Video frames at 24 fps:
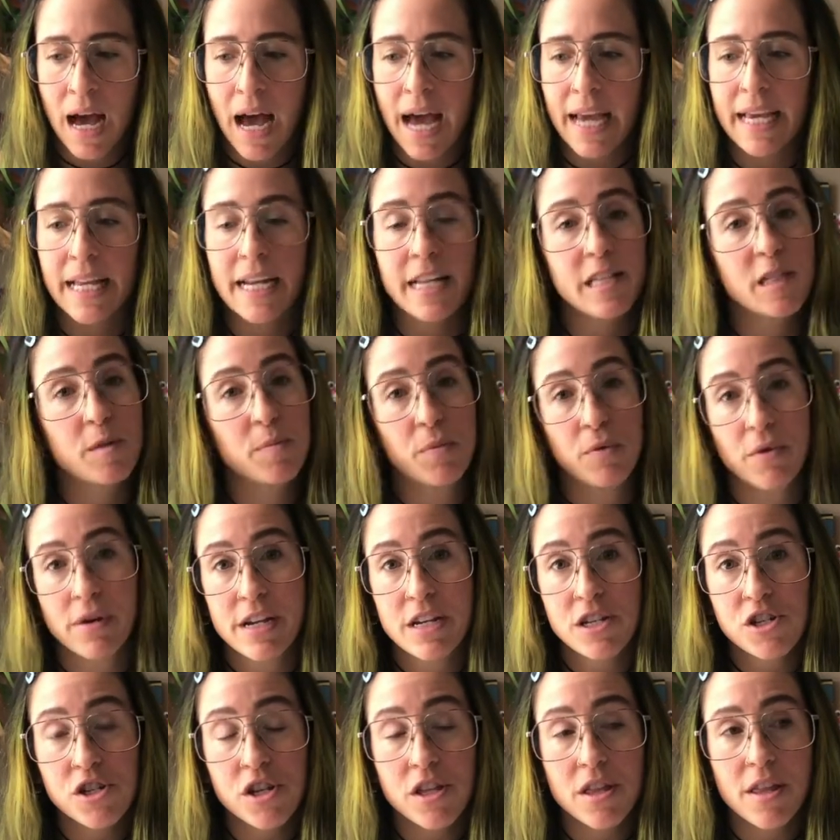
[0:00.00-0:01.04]
I get
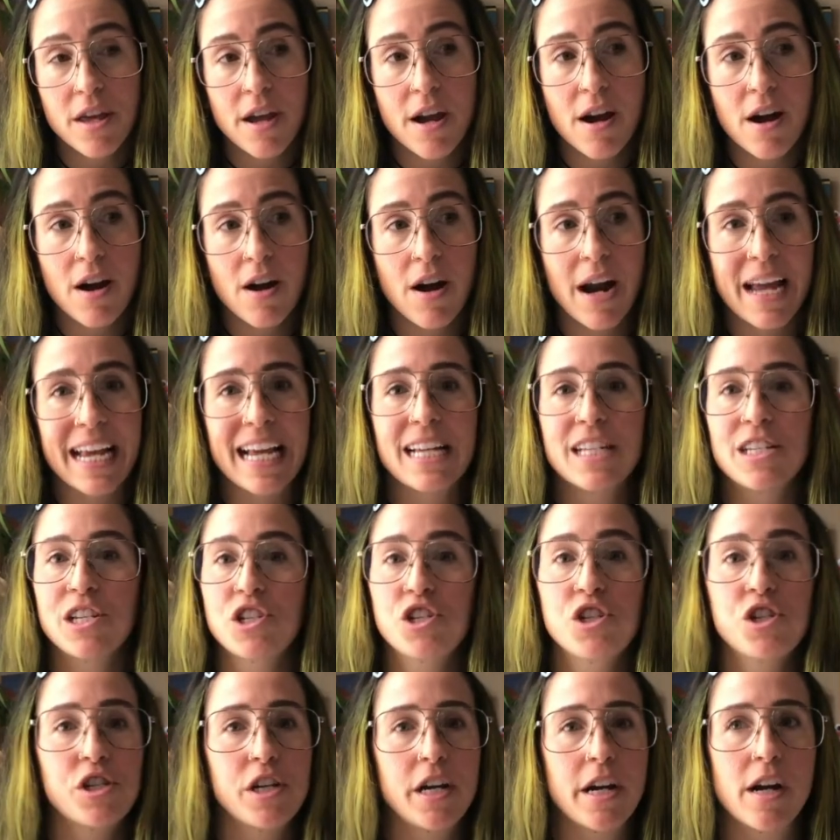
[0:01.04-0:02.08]
inspiration there. I get to
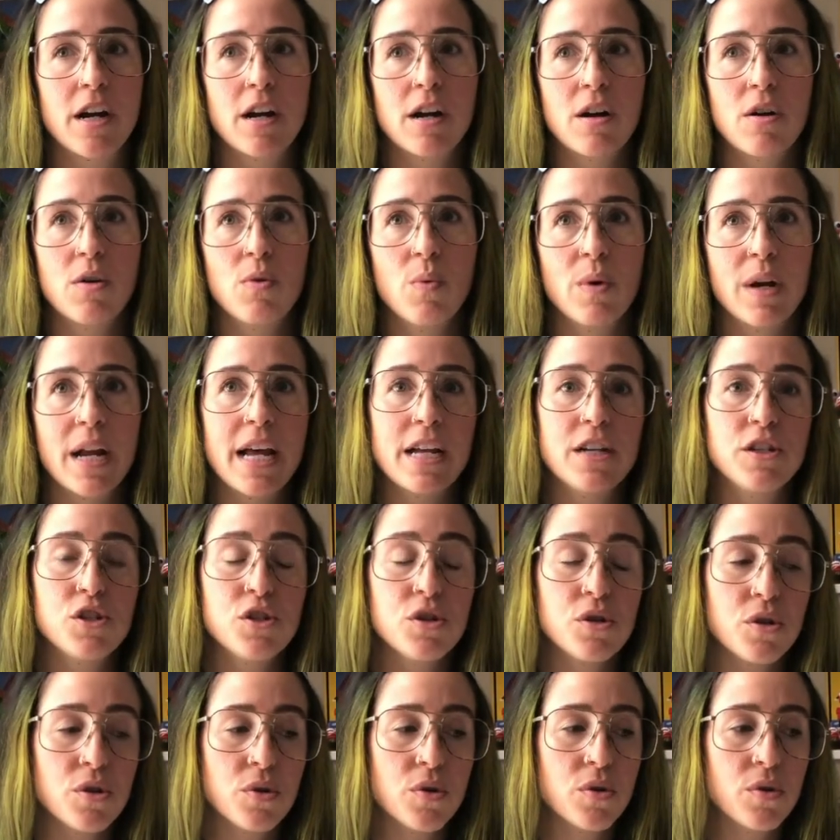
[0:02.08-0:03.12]
share what I
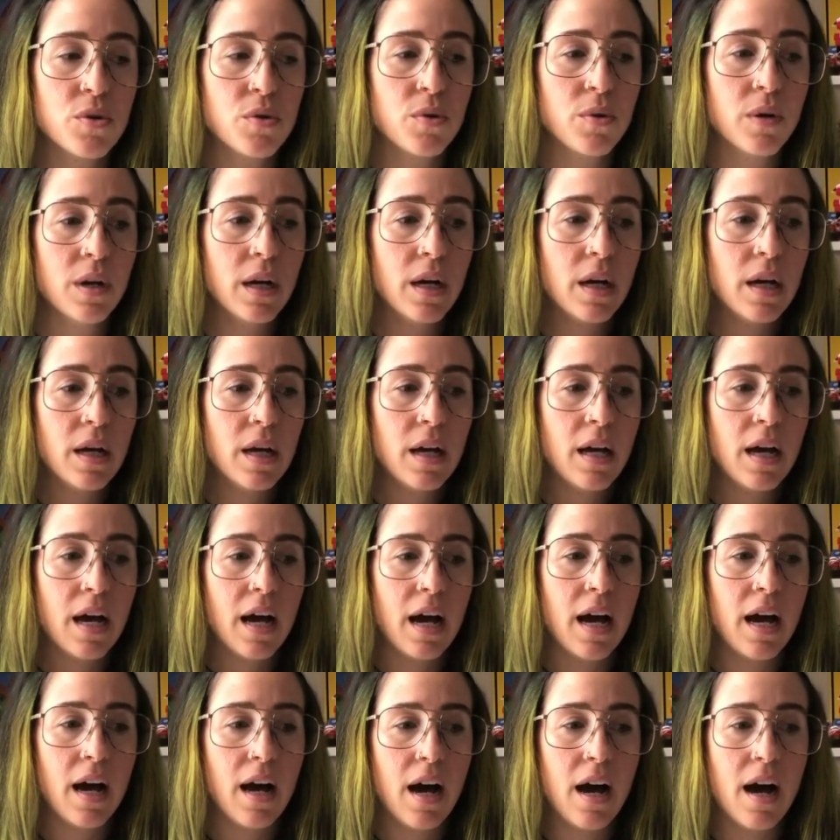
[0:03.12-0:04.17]
do.
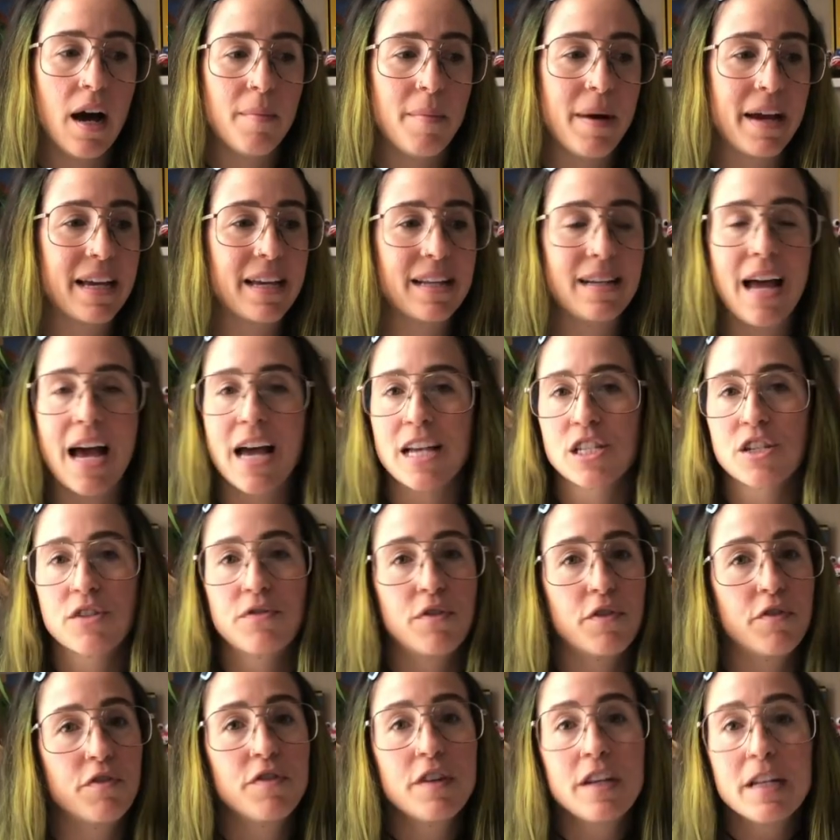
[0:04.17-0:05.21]
I can ask
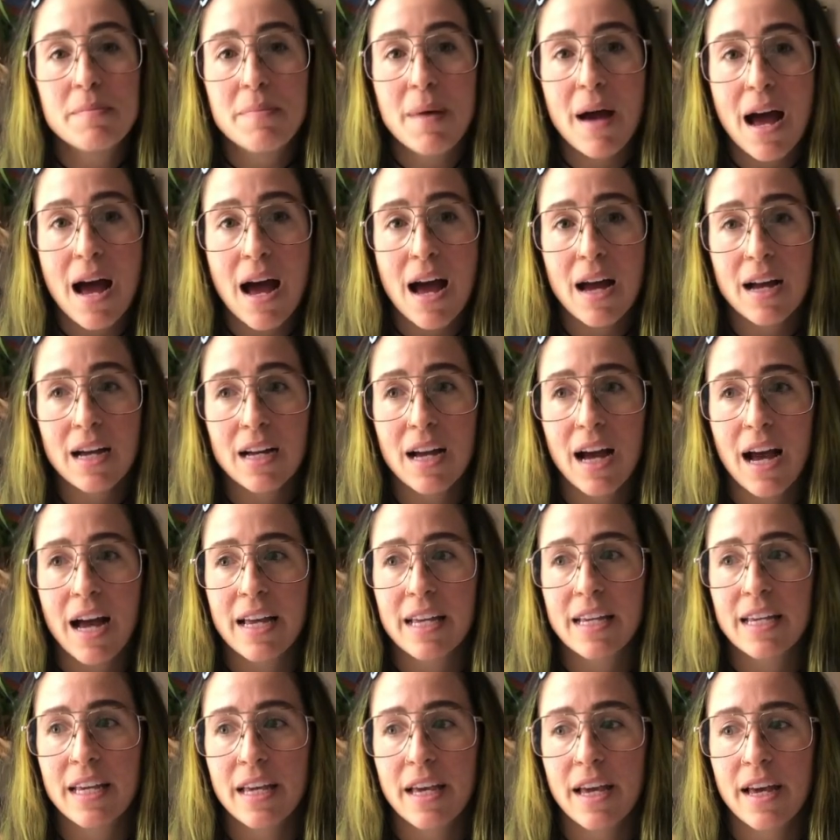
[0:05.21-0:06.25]
for feedback.
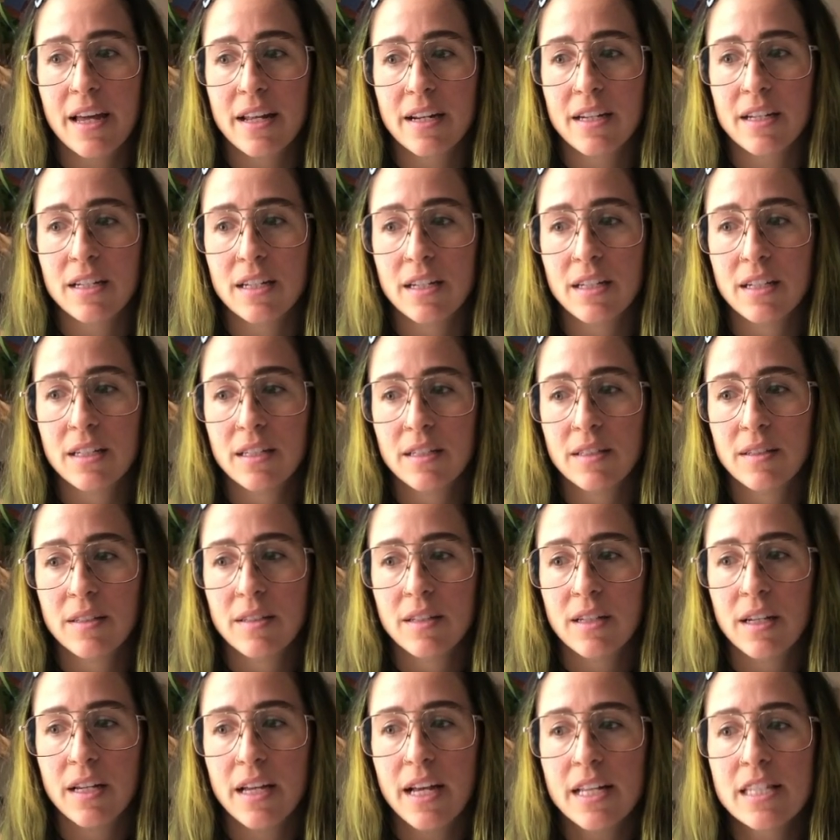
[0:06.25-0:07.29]

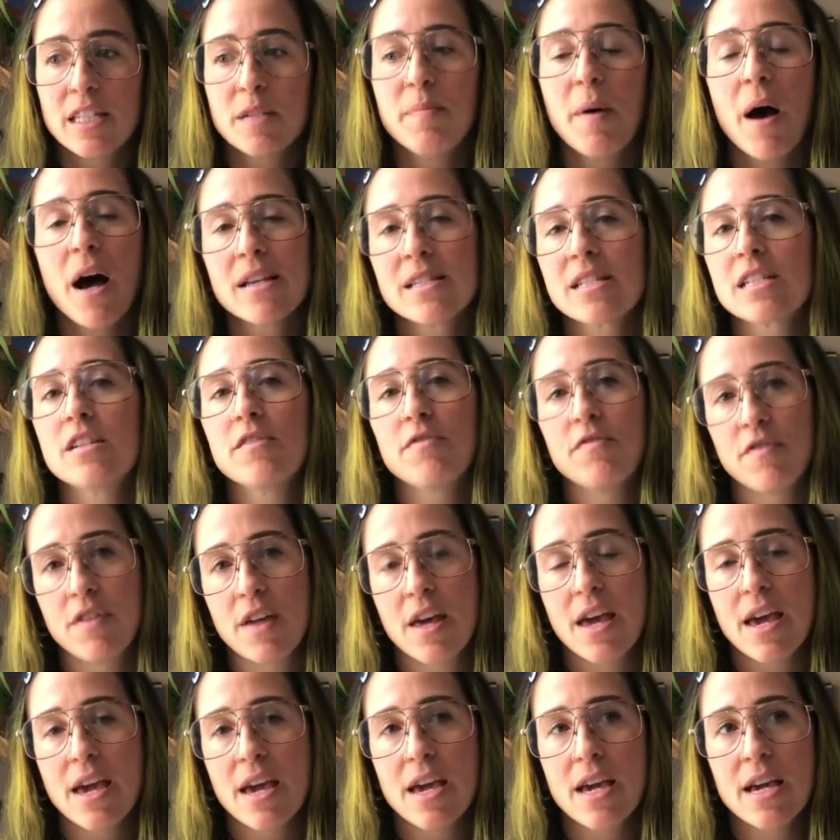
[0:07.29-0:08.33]
It's a positive
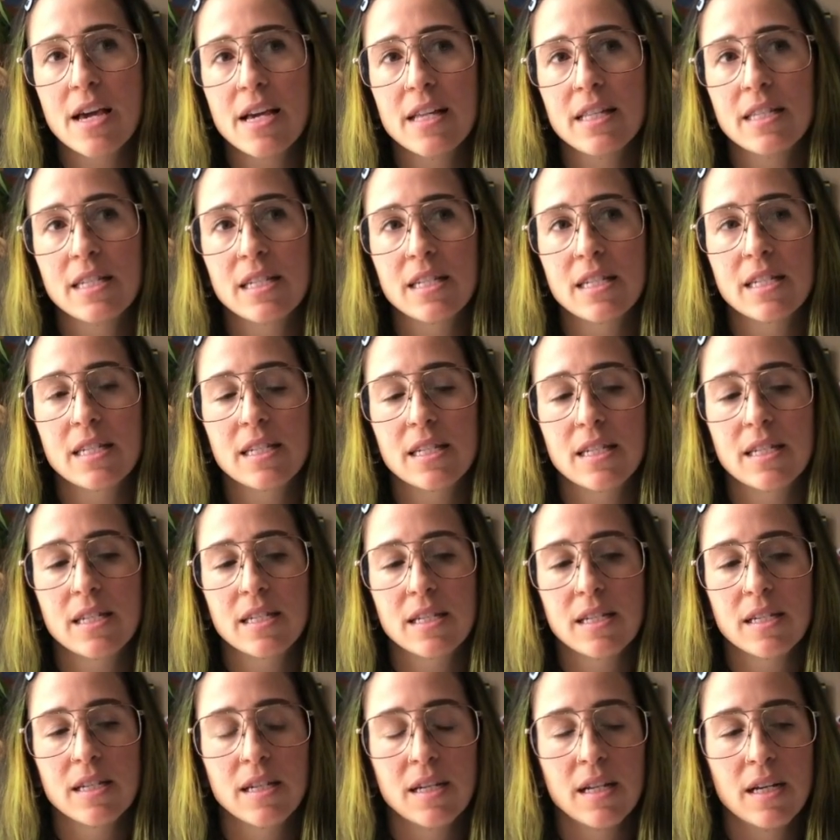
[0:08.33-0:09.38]
thing.
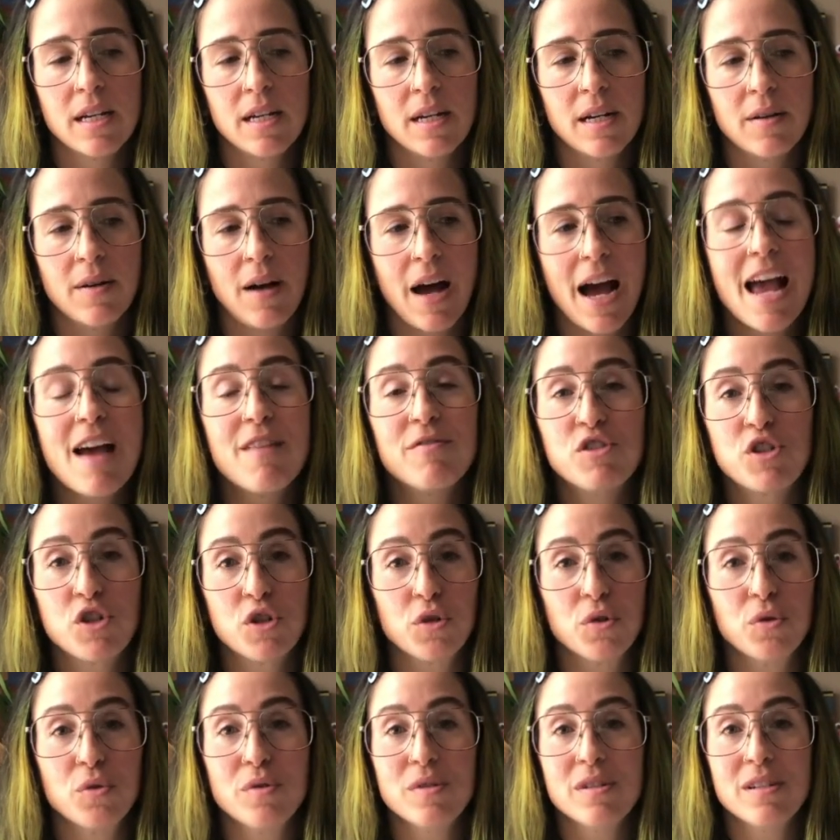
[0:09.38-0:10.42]
I have
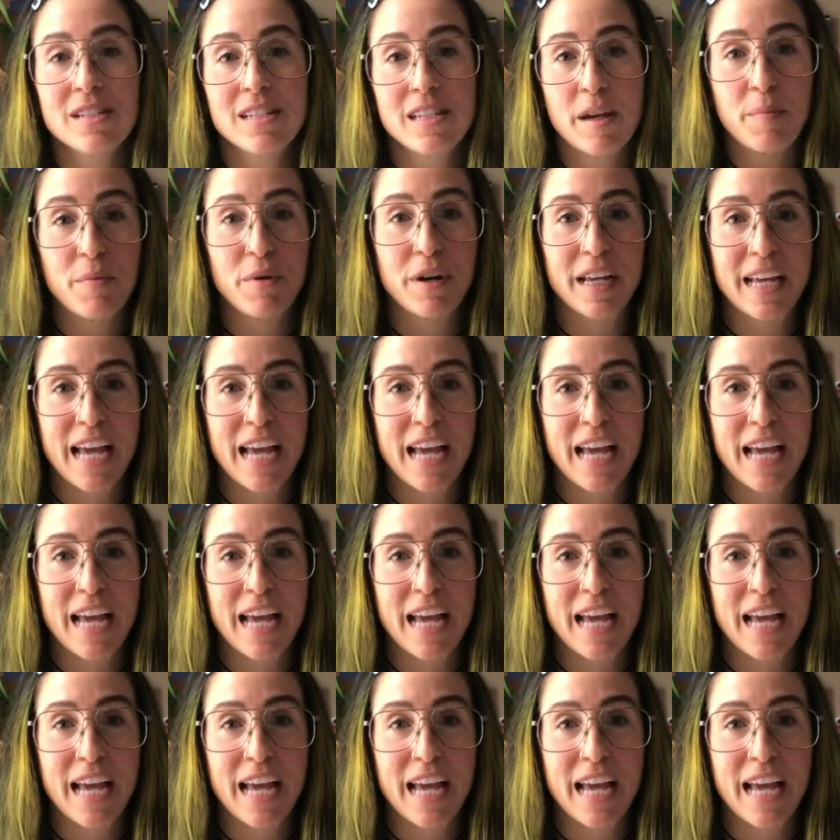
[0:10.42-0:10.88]
2 separate